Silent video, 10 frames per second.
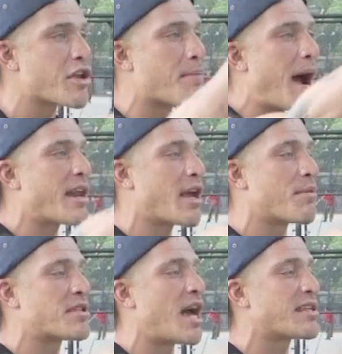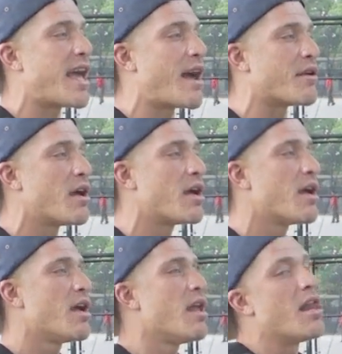and your body upside down.
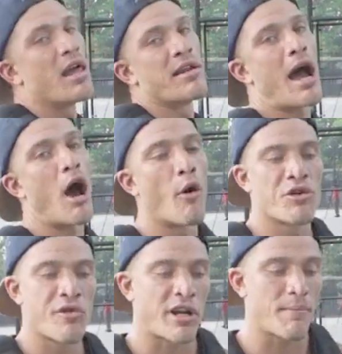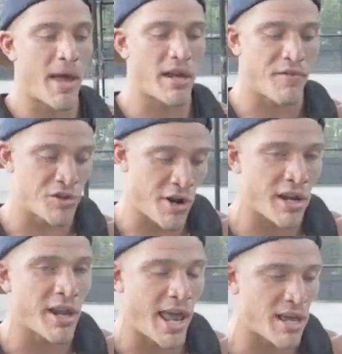Now, I always recommend if you're
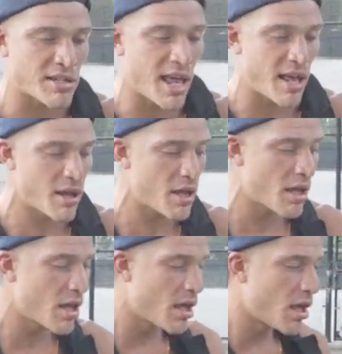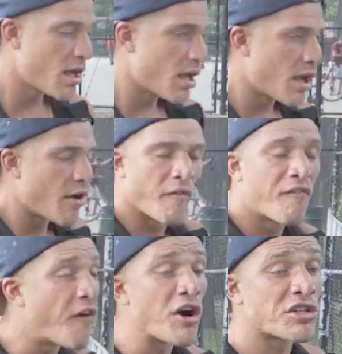training a handstand,
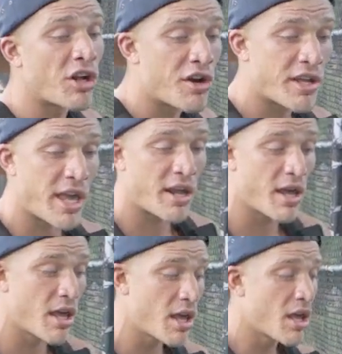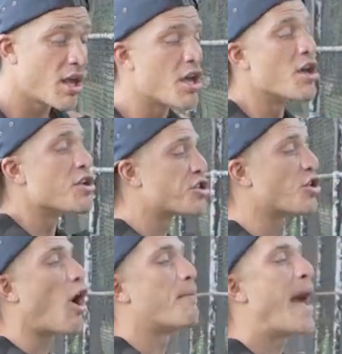First learning it,
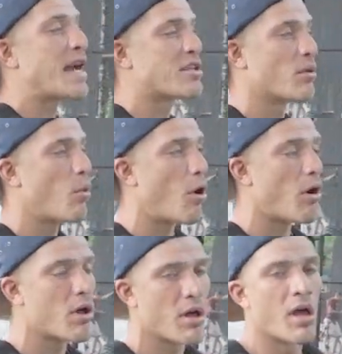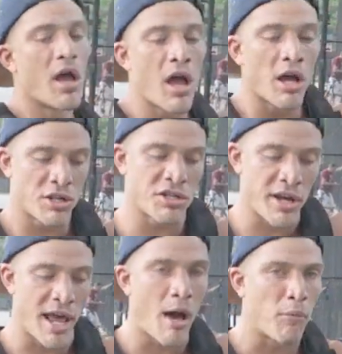start back to the wall. It's
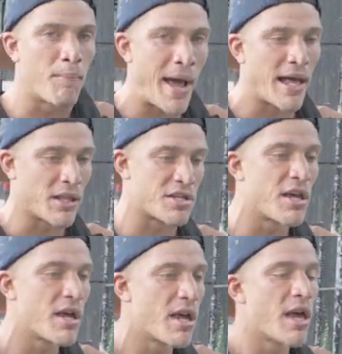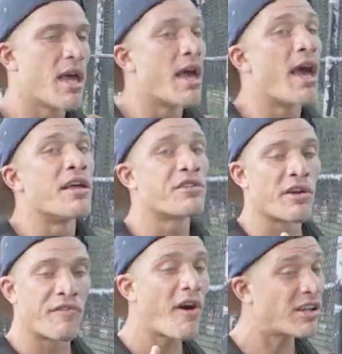gonna help with balance. It's
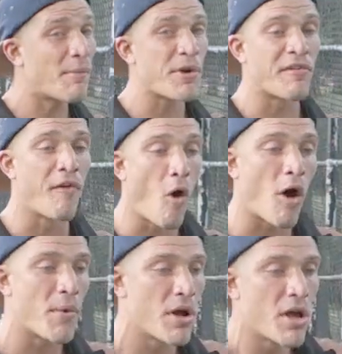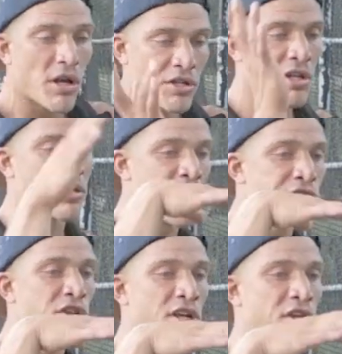gonna fuck up your form. It's gonna
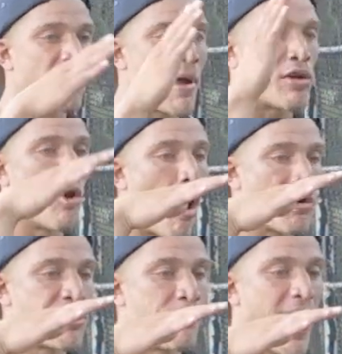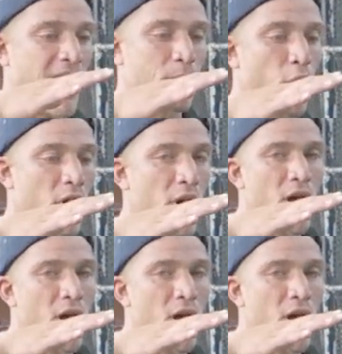teach you, it's gonna make you arch your back more.